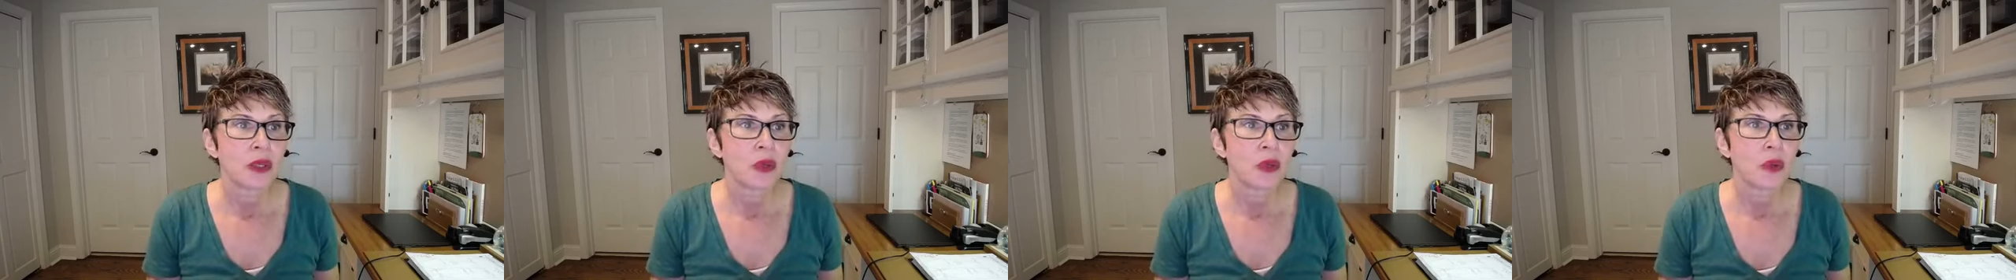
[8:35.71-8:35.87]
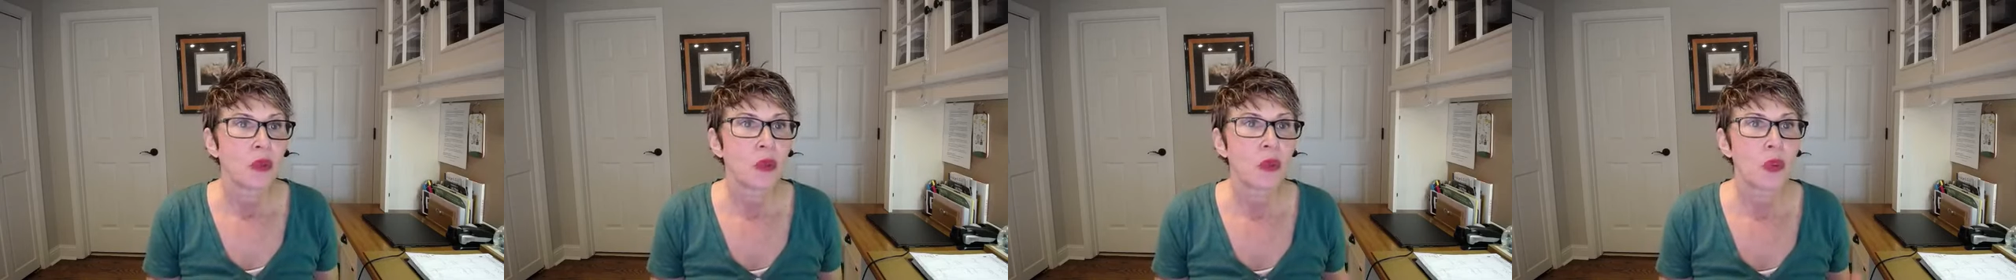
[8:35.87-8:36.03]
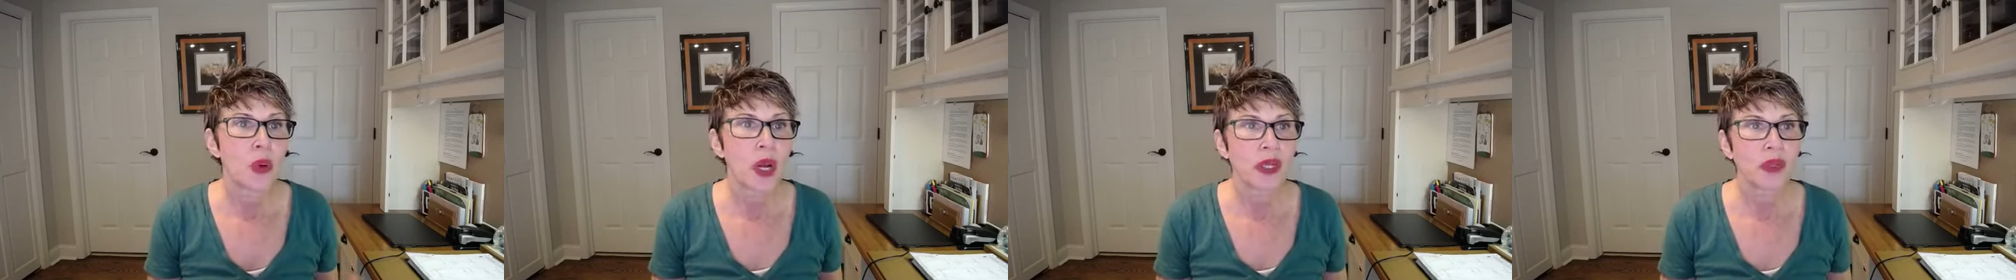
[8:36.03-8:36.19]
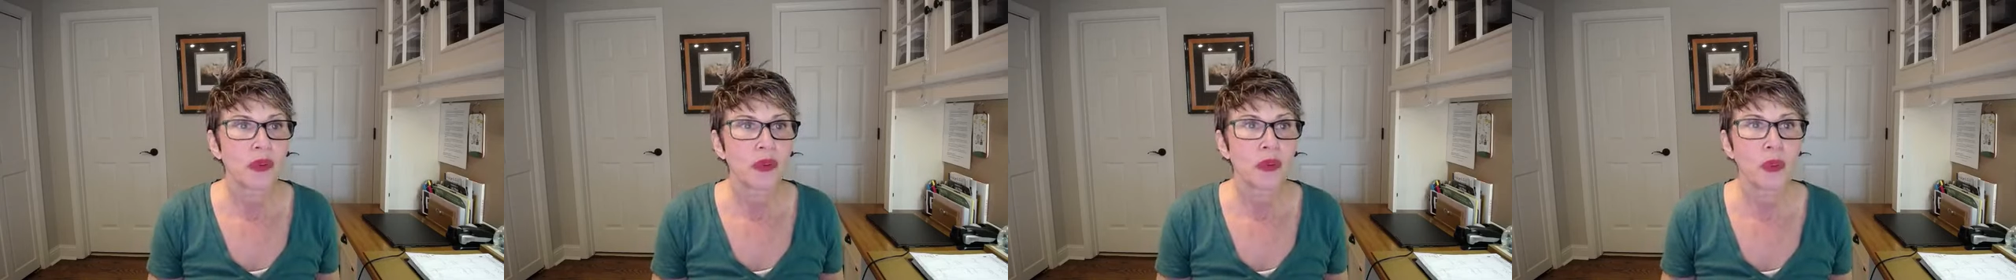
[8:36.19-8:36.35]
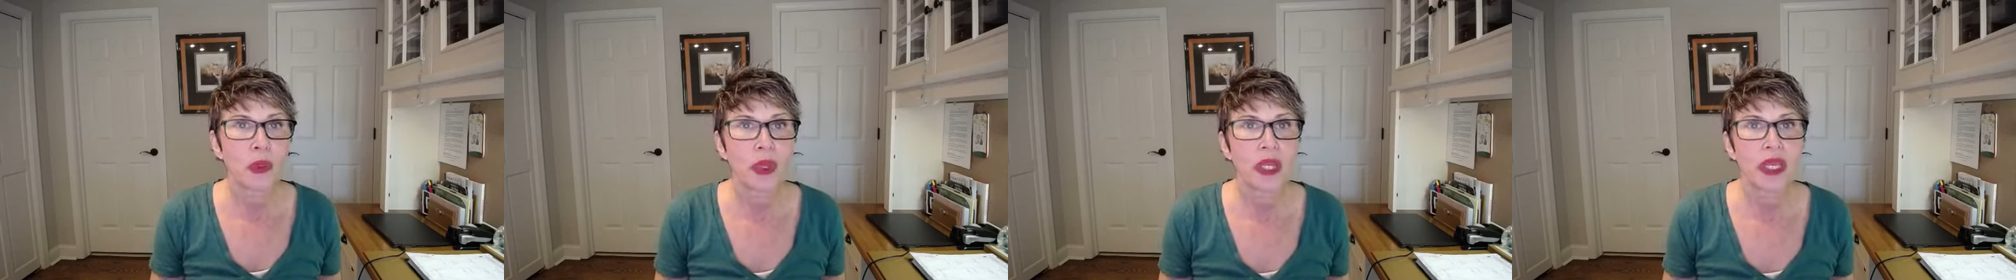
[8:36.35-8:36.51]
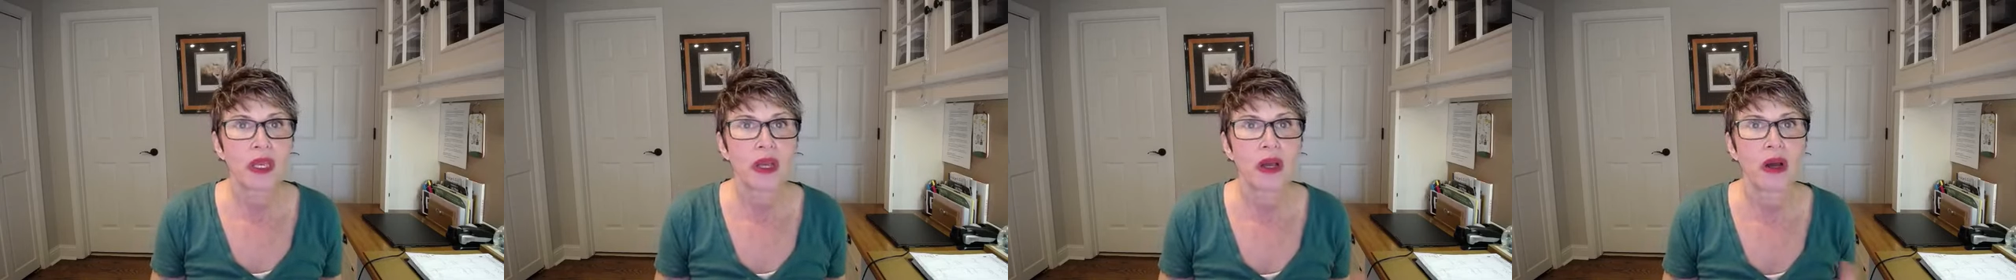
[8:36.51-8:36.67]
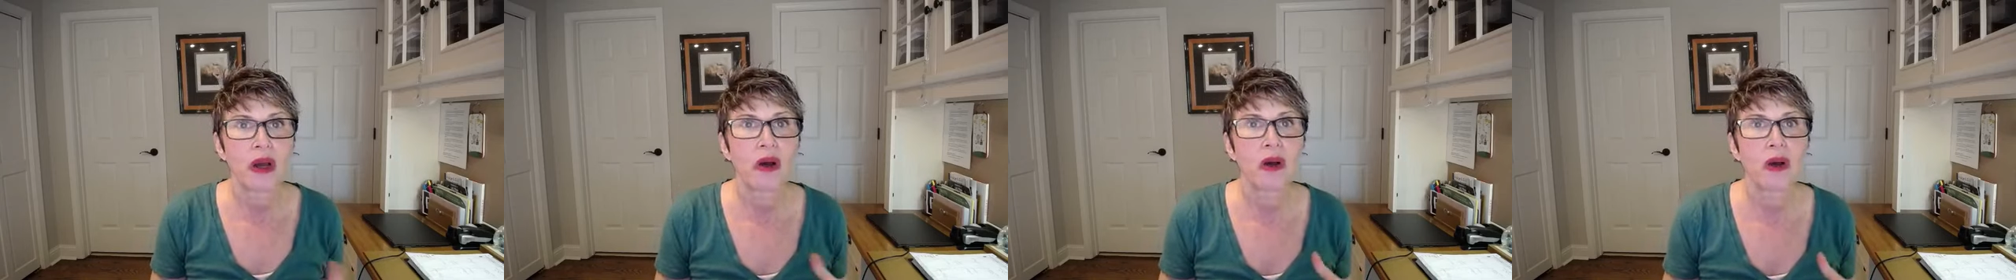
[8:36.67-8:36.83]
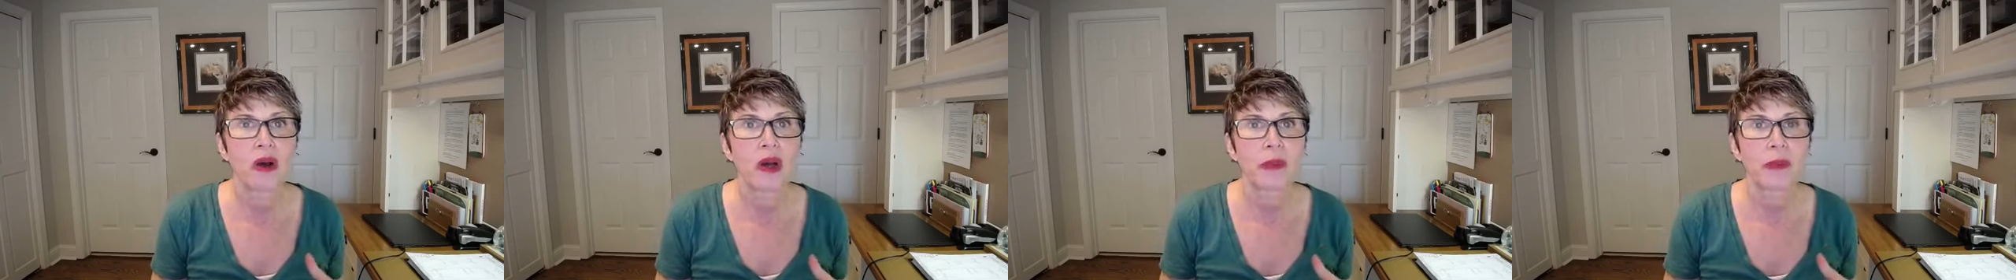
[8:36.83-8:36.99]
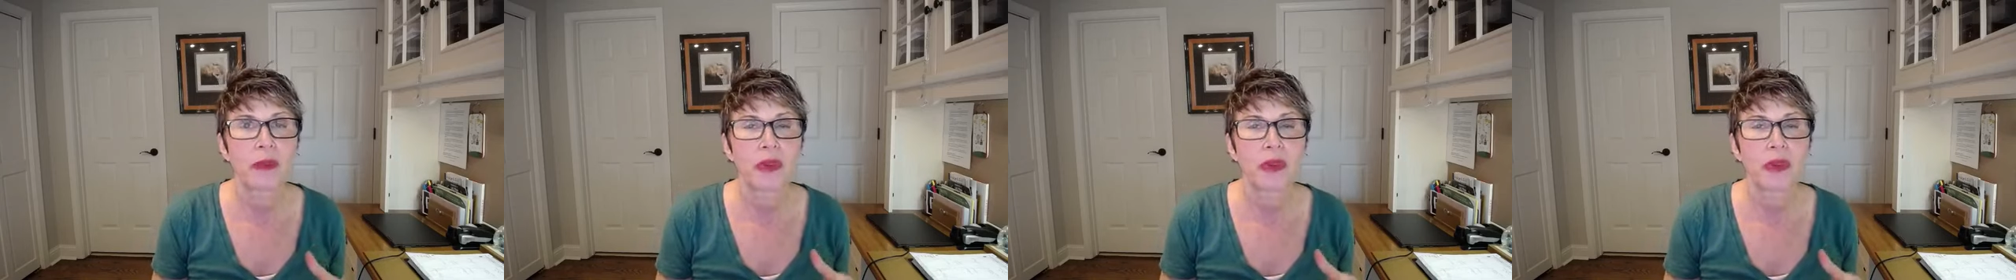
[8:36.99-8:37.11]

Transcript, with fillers: When we are